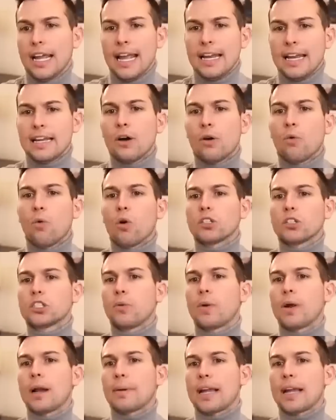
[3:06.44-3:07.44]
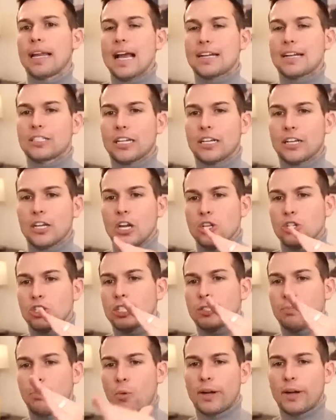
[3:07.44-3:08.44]
No, but also, when I'm connecting,
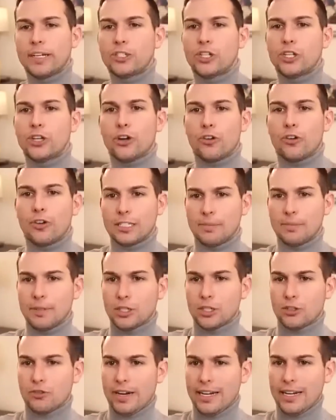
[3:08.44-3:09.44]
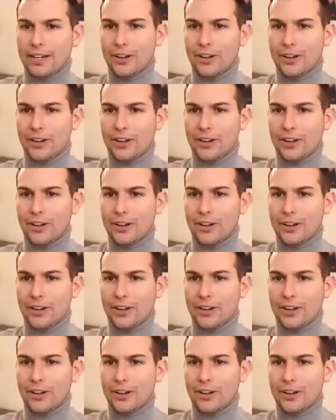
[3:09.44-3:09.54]
she's pointing to your Christmas tree,